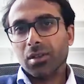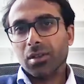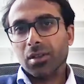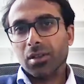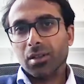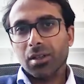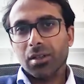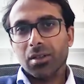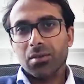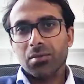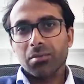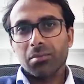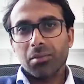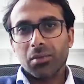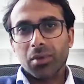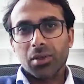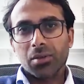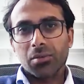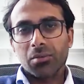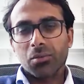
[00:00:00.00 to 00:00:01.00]
and, and it,
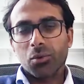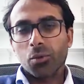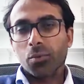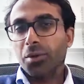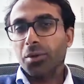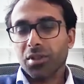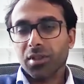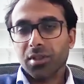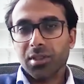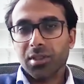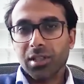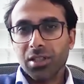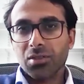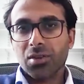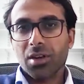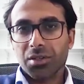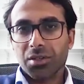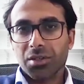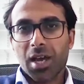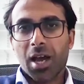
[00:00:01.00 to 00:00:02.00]
it almost certainly is
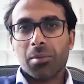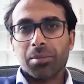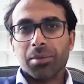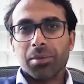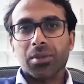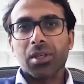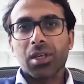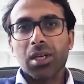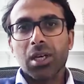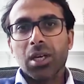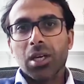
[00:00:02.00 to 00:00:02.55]
going to happen.